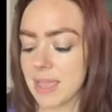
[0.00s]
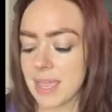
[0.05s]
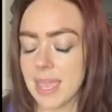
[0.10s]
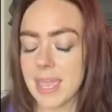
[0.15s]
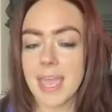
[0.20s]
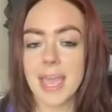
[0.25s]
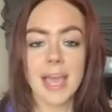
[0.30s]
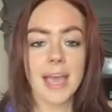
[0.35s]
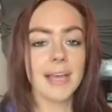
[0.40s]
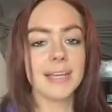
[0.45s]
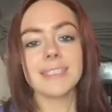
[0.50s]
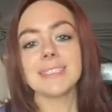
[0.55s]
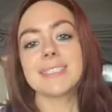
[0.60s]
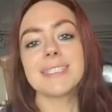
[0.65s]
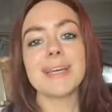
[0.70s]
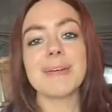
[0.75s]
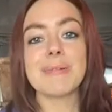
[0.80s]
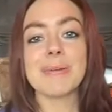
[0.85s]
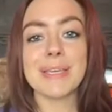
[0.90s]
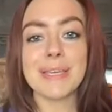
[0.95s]
And
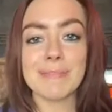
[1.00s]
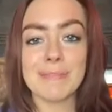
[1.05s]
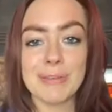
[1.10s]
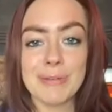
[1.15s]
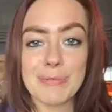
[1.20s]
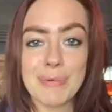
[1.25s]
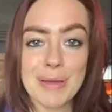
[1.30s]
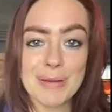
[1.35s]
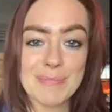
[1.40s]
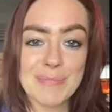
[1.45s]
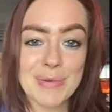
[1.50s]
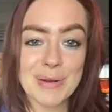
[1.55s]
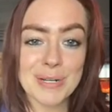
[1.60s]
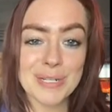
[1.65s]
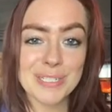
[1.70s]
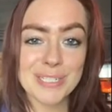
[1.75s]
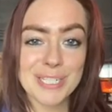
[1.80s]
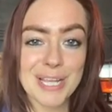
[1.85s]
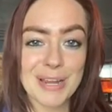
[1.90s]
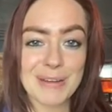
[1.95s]
I want to give you one more
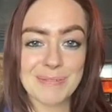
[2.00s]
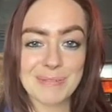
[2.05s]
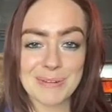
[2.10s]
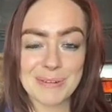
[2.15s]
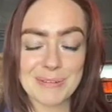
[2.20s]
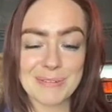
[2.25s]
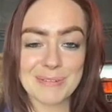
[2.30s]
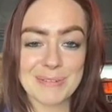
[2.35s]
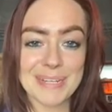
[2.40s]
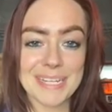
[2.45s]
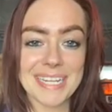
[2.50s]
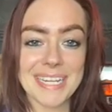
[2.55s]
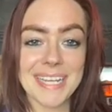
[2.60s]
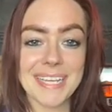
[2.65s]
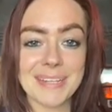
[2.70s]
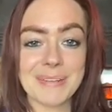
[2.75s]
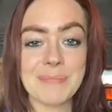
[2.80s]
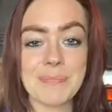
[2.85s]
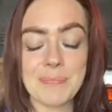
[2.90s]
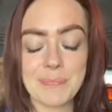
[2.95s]
general
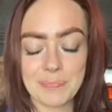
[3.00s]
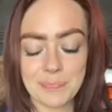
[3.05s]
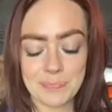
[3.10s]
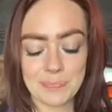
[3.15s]
reading.